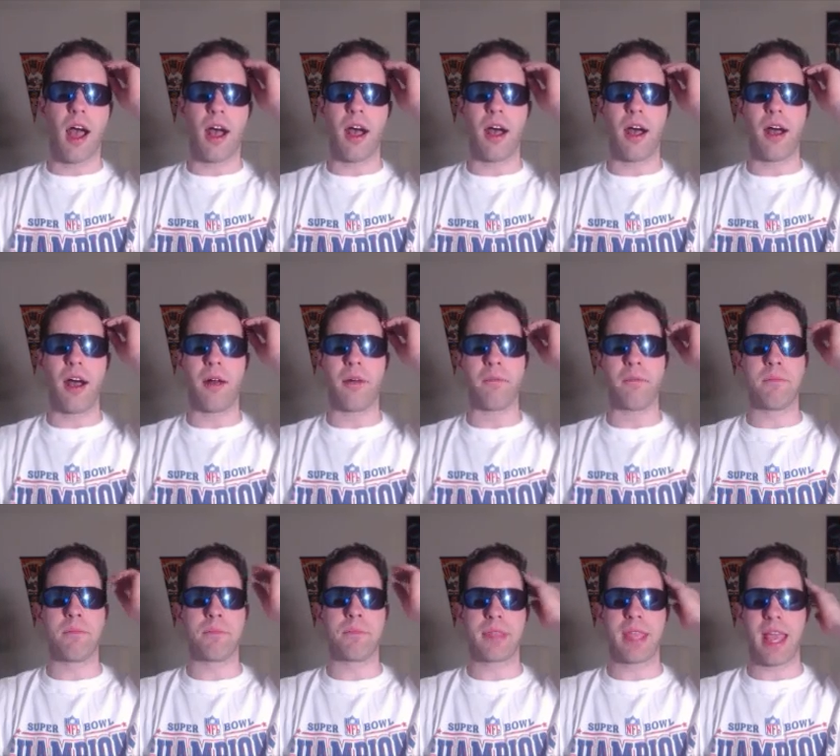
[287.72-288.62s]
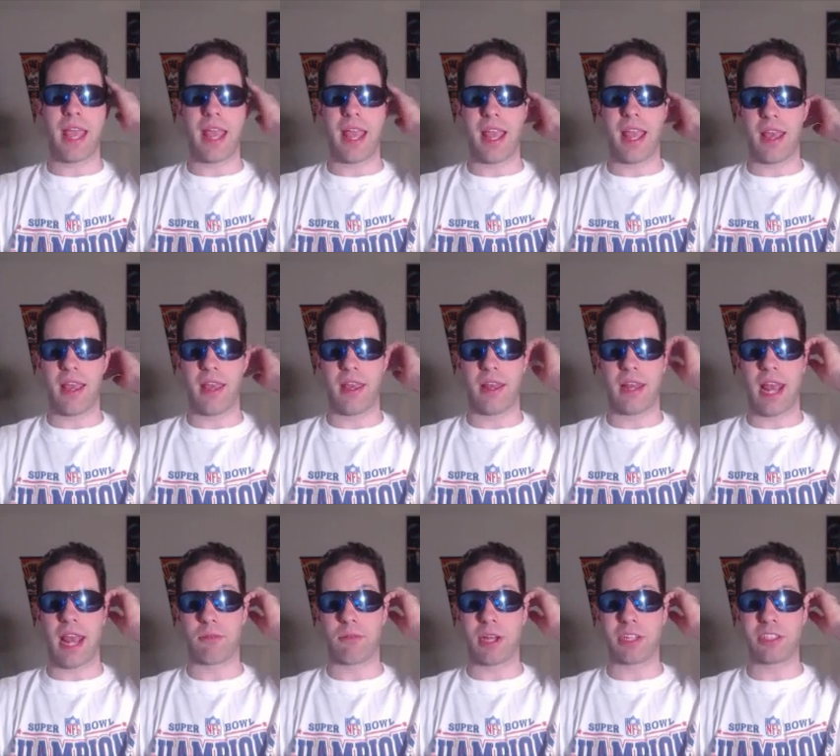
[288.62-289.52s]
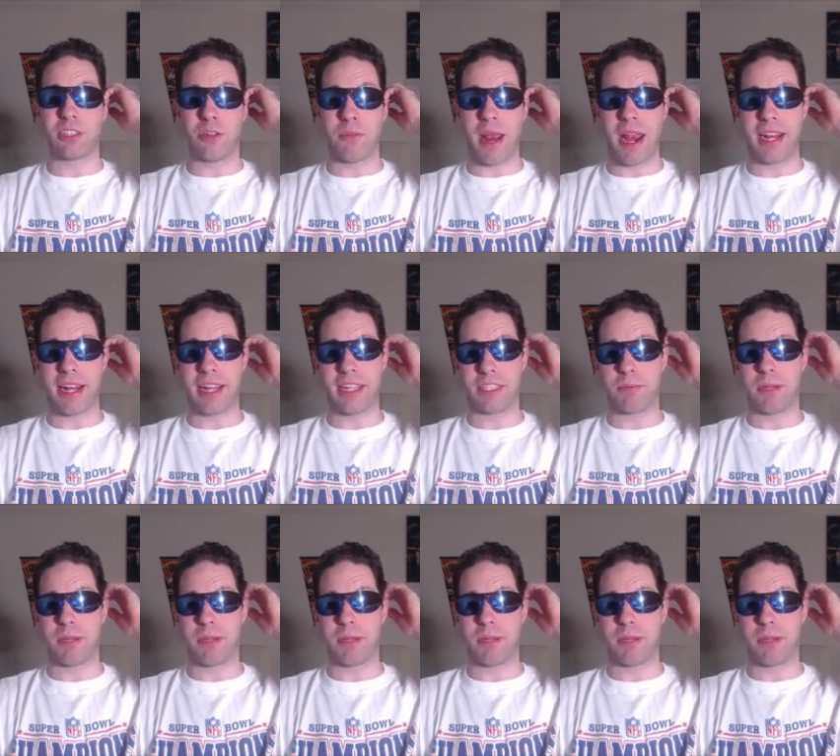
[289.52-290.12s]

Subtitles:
And at WrestleMania,